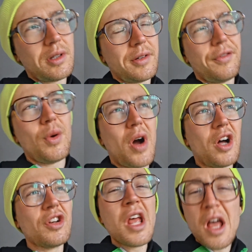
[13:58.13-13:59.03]
I feel
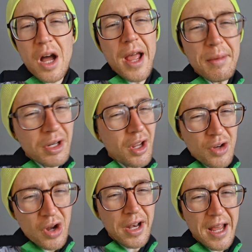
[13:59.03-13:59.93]
hard. I am going to go
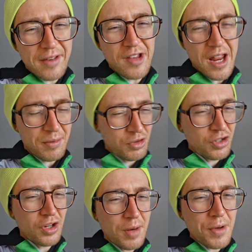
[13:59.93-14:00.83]
9 out of 10. I'm
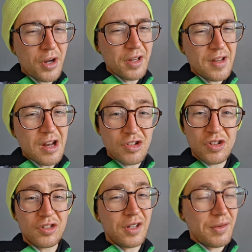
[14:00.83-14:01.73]
just going to mark it down just
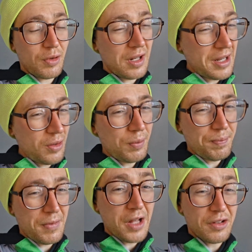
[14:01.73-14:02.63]
because I think if it's a little
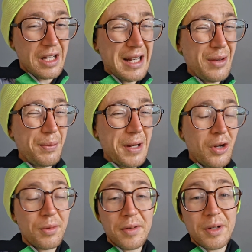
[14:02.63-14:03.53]
bit
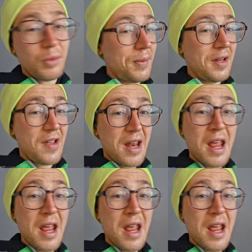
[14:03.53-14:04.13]
longer, I run it with a 10.